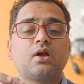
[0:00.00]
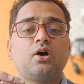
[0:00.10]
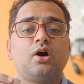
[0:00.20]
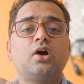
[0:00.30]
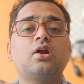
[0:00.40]

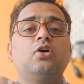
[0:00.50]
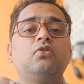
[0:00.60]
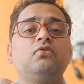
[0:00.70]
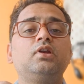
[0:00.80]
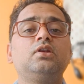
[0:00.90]
or how
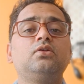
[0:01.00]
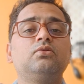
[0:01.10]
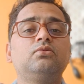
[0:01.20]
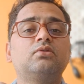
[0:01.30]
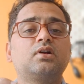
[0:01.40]
will
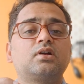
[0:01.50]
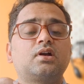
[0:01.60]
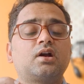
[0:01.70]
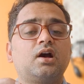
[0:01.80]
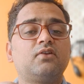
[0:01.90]
you
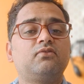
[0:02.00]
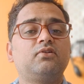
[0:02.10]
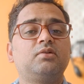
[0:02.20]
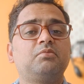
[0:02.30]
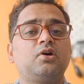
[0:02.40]

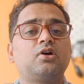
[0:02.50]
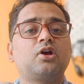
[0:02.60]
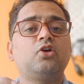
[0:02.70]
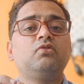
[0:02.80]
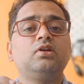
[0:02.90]
confirm, or
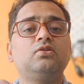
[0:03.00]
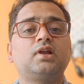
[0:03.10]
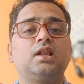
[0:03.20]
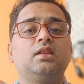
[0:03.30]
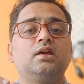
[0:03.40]
how will you
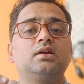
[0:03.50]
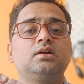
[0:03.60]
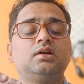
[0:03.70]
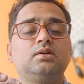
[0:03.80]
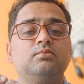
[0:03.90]
tell the
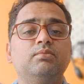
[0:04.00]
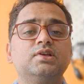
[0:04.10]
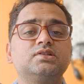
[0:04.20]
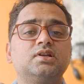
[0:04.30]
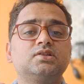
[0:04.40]

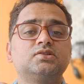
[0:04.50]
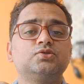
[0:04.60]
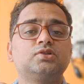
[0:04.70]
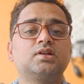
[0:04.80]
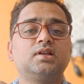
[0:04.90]
business
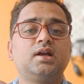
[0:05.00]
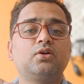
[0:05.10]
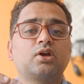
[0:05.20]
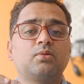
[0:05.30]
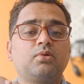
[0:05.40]
user that,
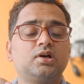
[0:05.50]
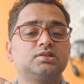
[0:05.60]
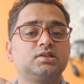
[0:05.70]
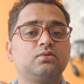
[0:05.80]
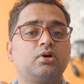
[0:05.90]
okay
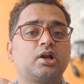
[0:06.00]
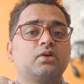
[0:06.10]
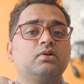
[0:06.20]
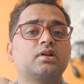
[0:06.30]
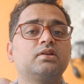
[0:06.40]
boss, see,
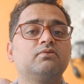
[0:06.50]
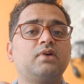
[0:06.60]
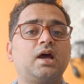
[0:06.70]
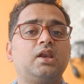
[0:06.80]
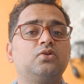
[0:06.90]
whatever the
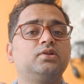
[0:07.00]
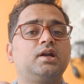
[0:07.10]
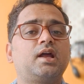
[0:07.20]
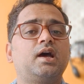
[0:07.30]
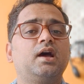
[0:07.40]
value
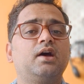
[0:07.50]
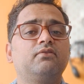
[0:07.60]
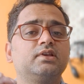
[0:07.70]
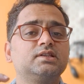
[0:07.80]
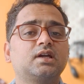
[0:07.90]
that I have
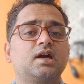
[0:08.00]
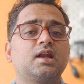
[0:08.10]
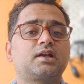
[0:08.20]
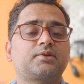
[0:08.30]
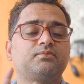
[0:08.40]
is correct?